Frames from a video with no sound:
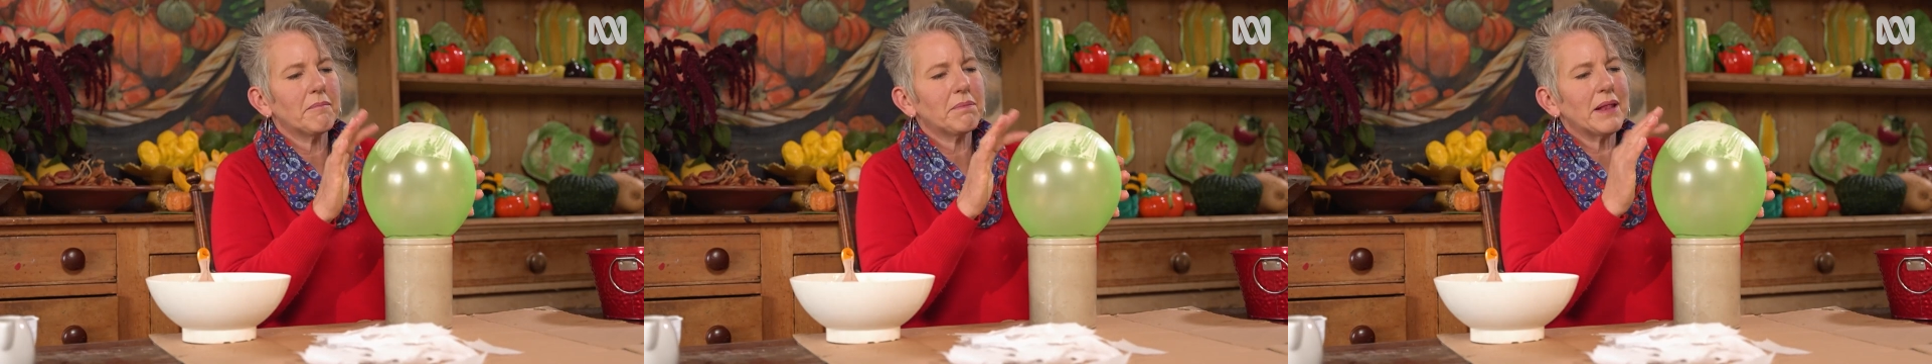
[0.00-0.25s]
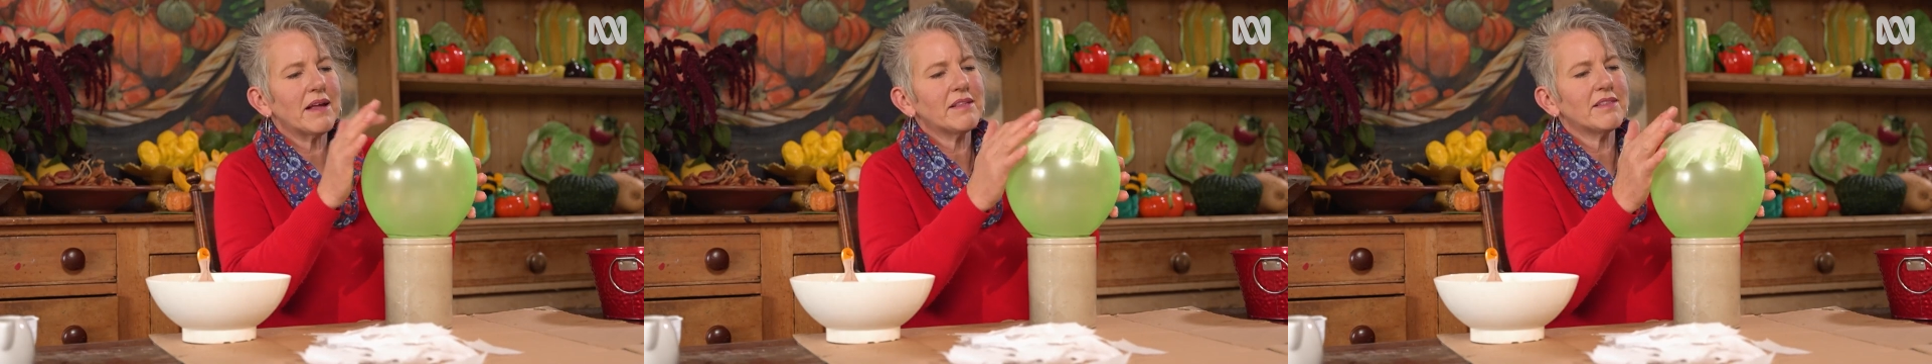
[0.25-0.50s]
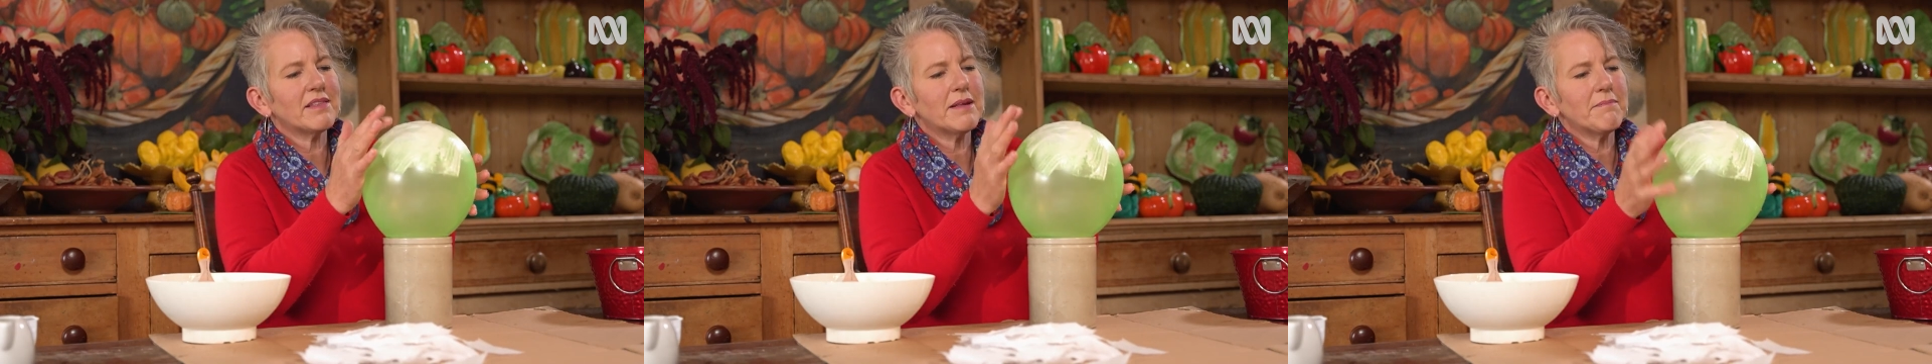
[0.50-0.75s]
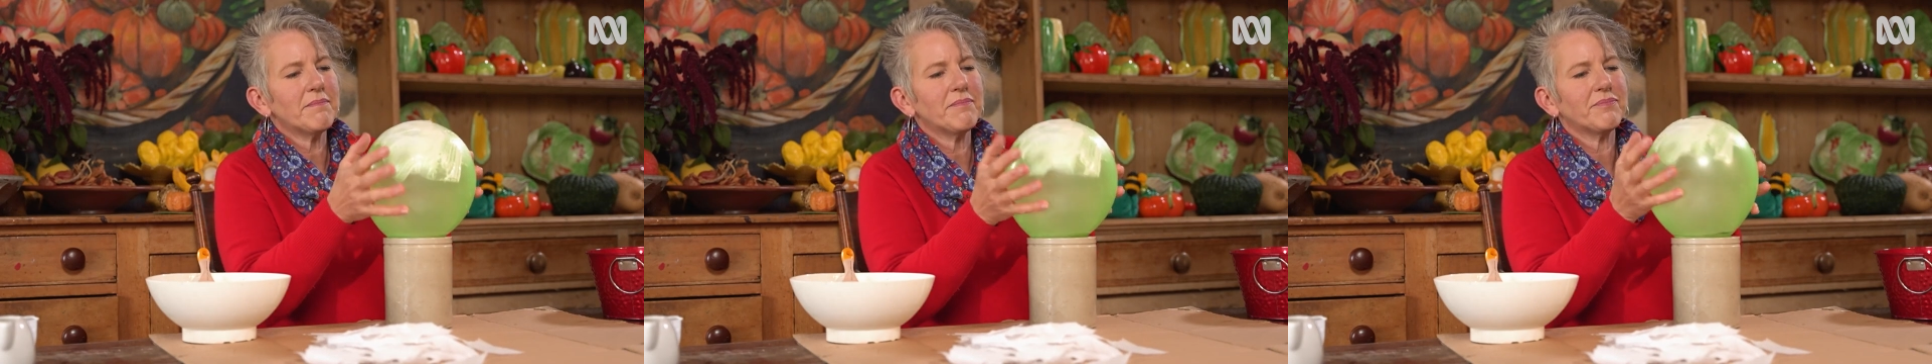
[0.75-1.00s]
Place
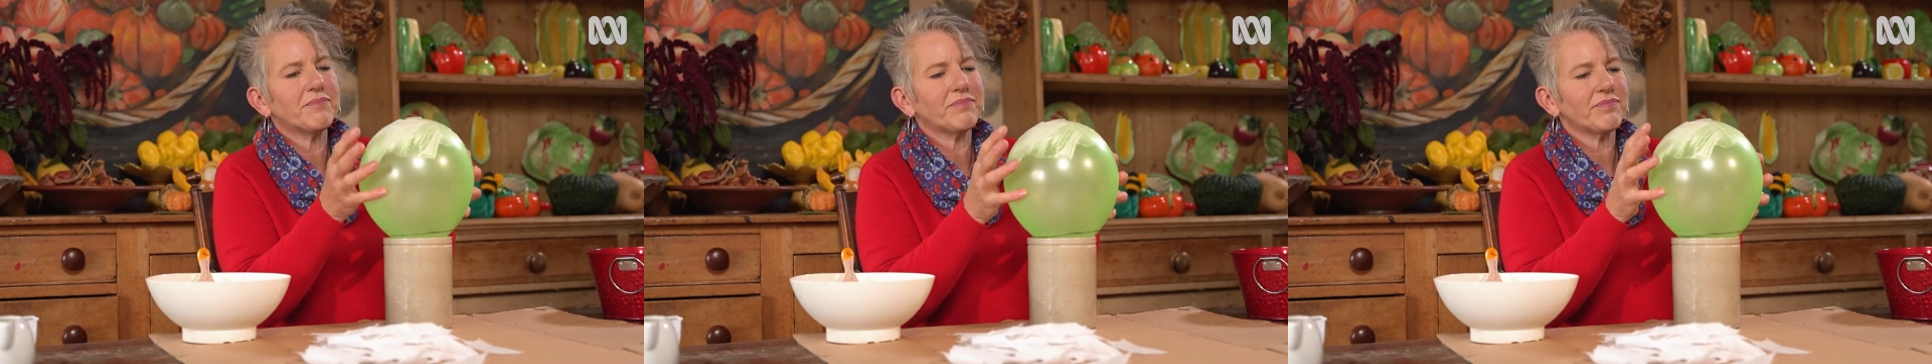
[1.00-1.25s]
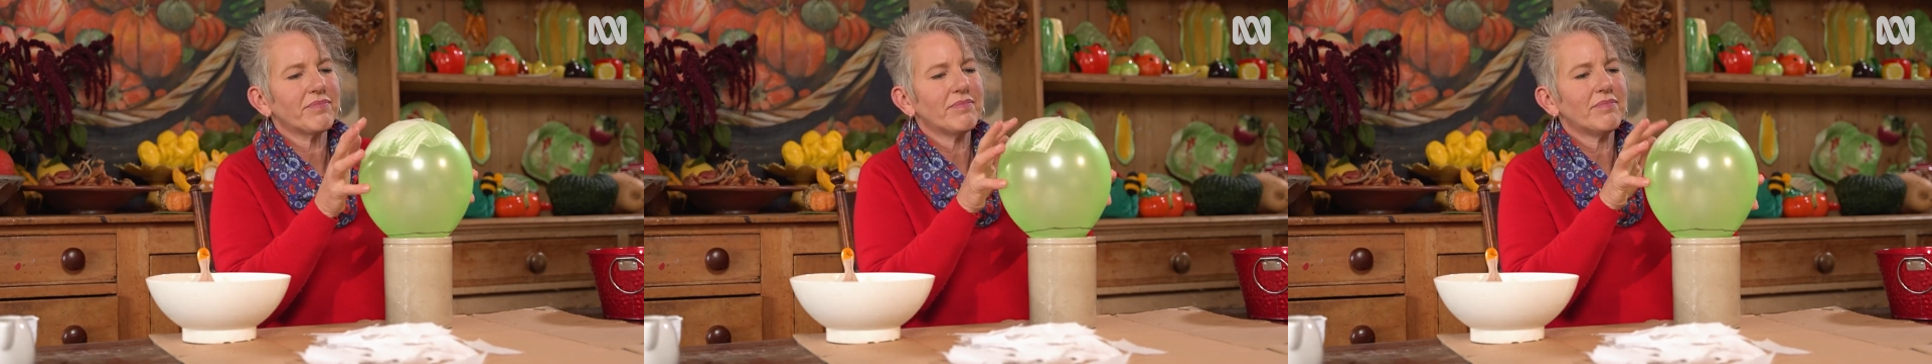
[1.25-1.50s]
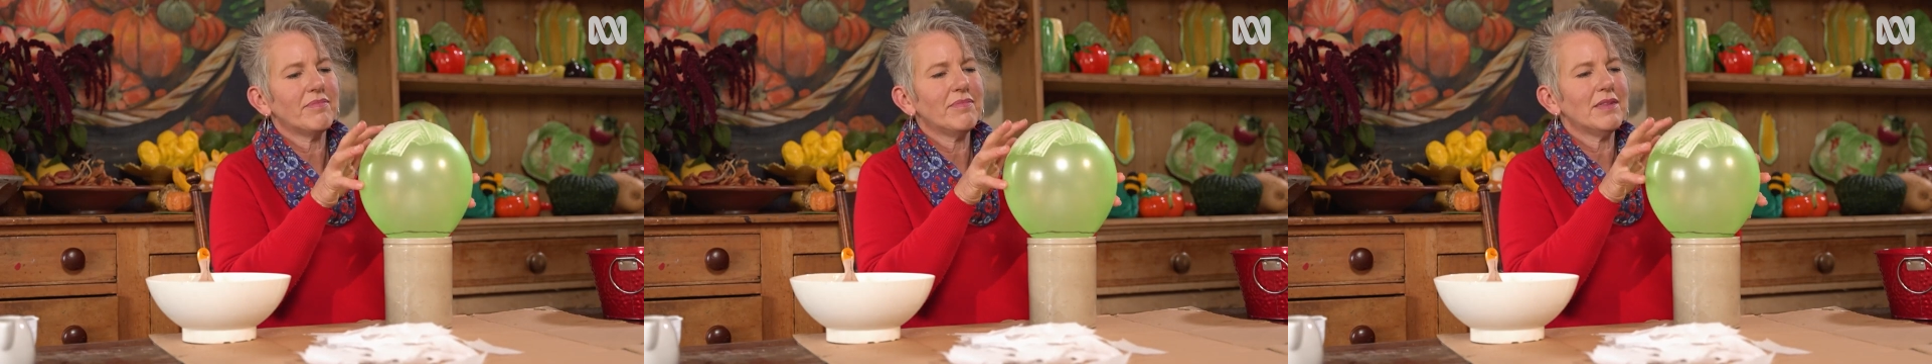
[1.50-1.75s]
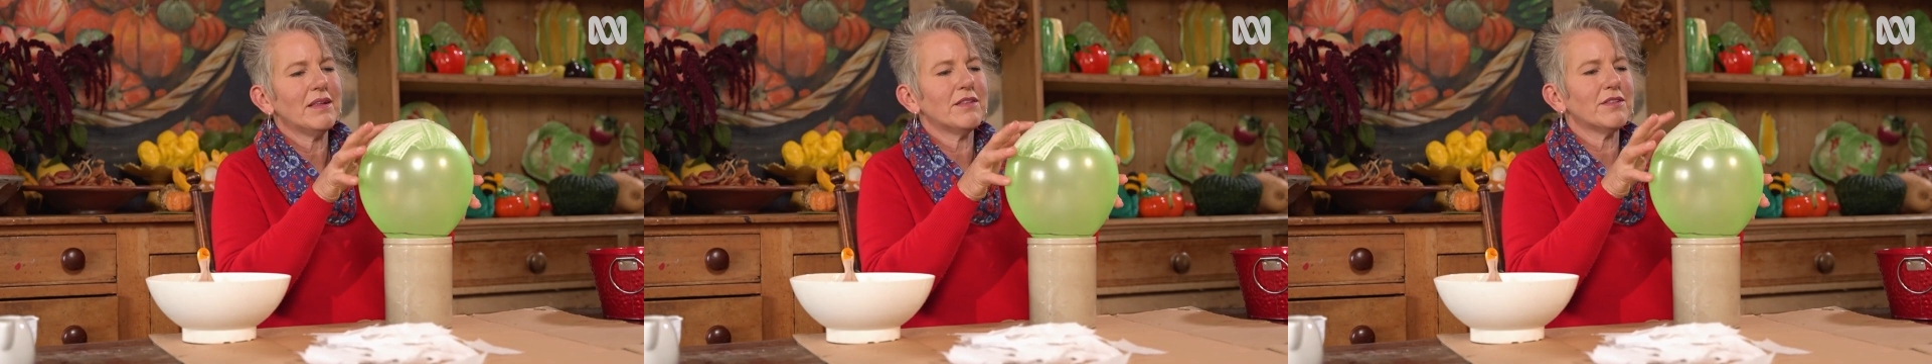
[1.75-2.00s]
them
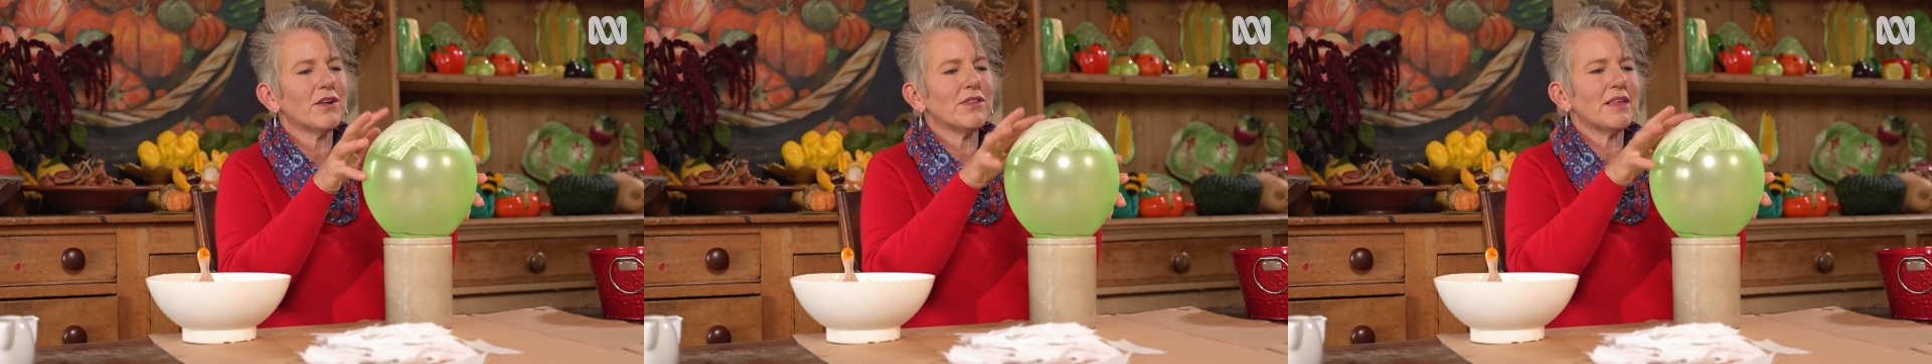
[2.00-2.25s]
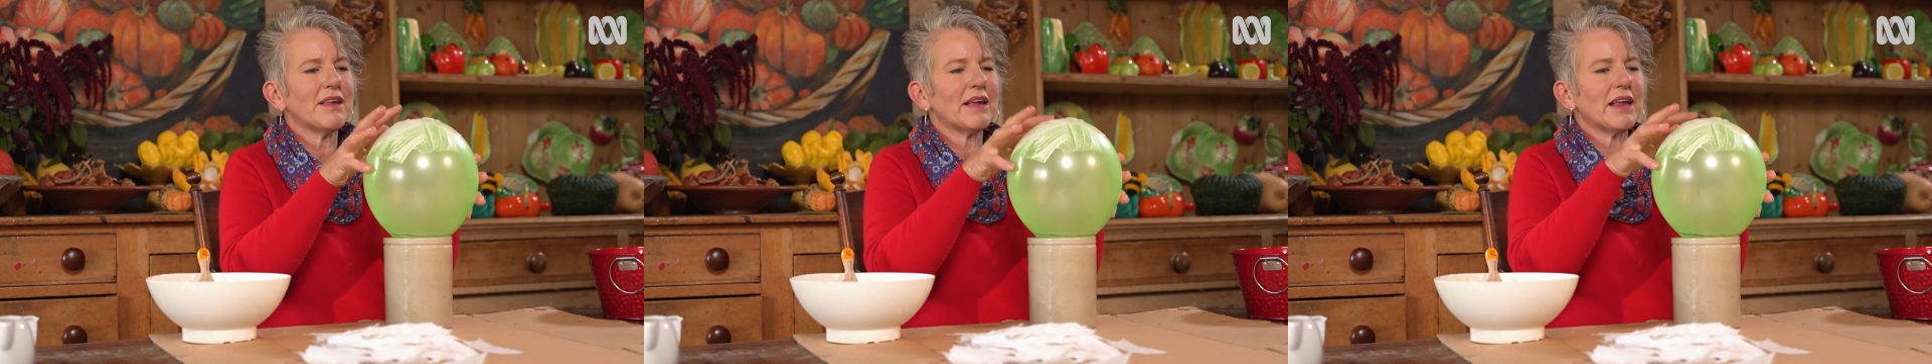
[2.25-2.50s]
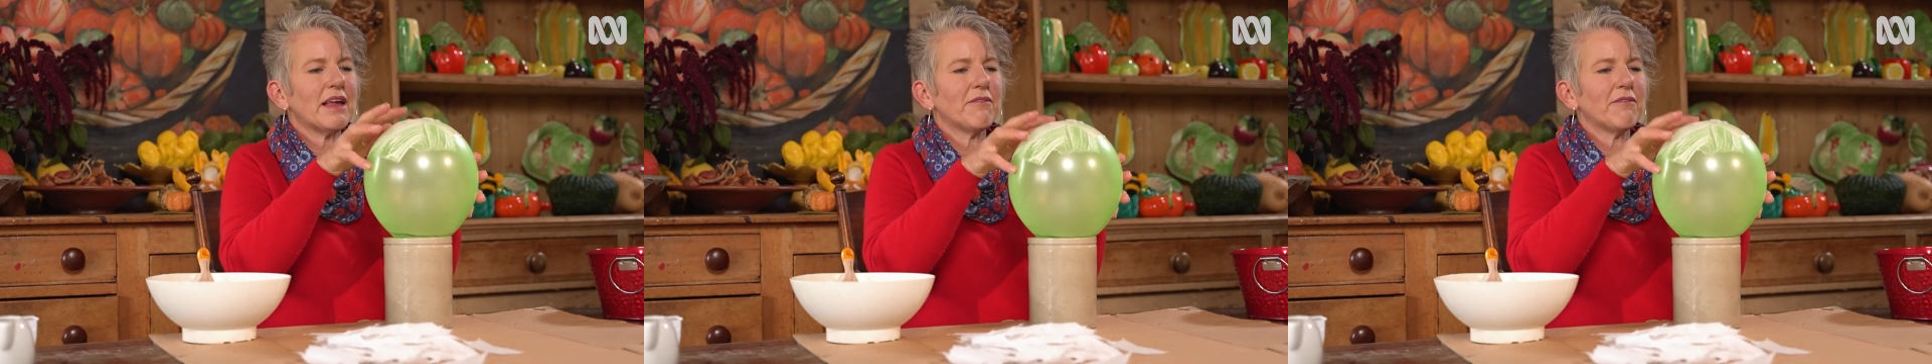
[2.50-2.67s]
so that they're